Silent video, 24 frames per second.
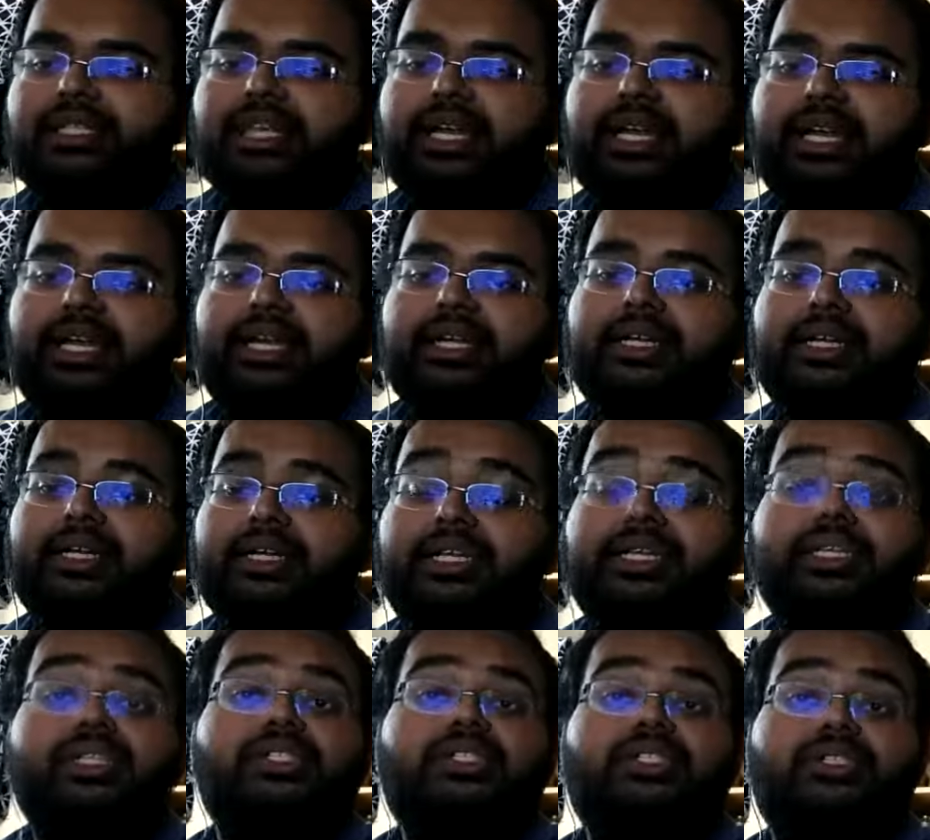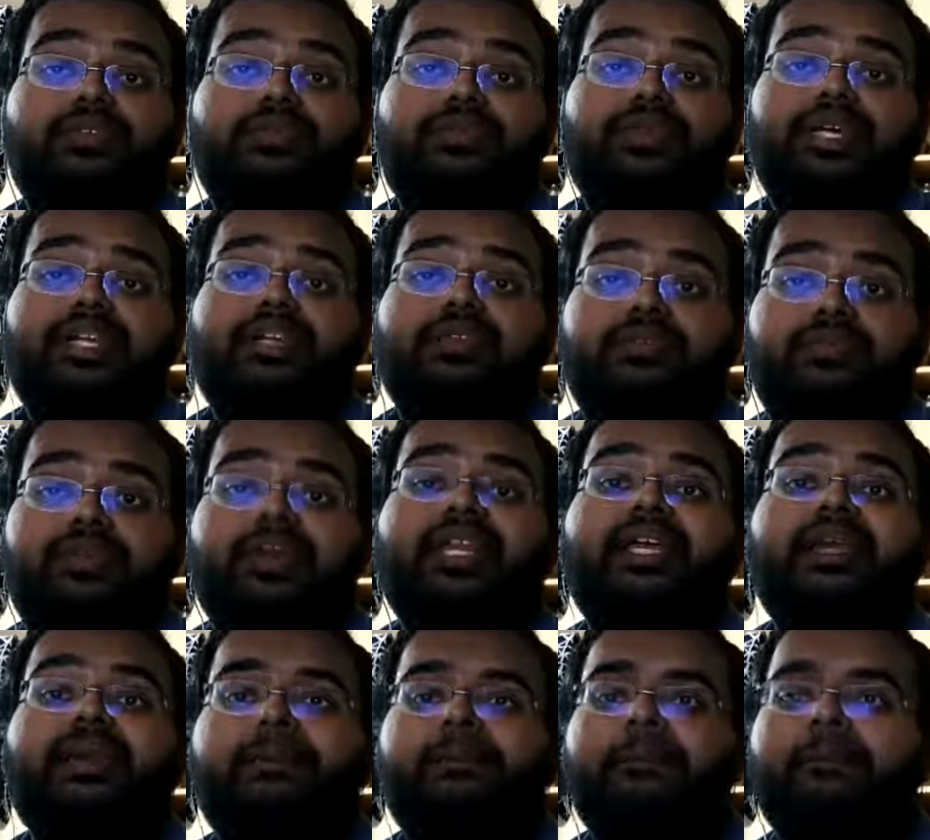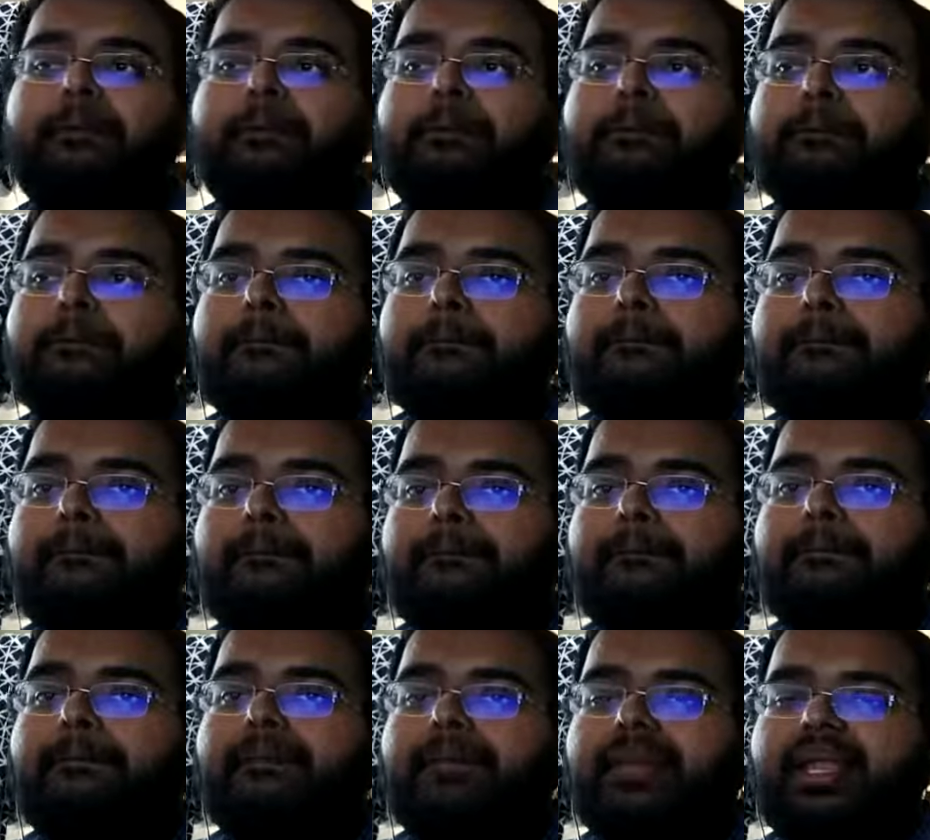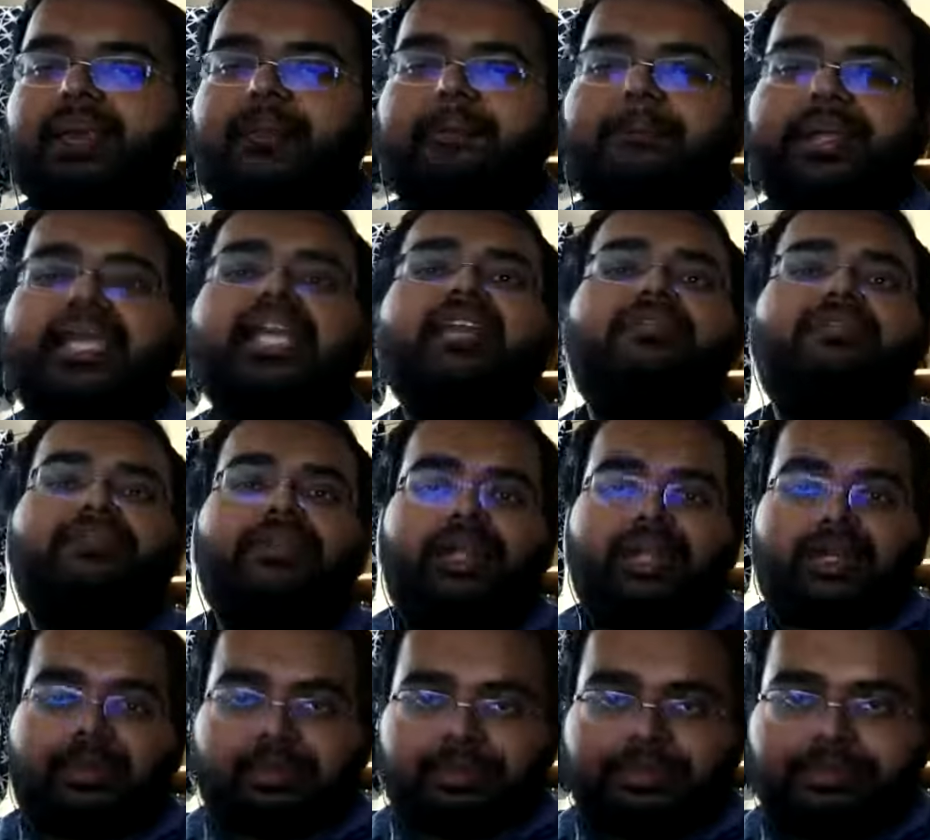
and it kills you very, very painfully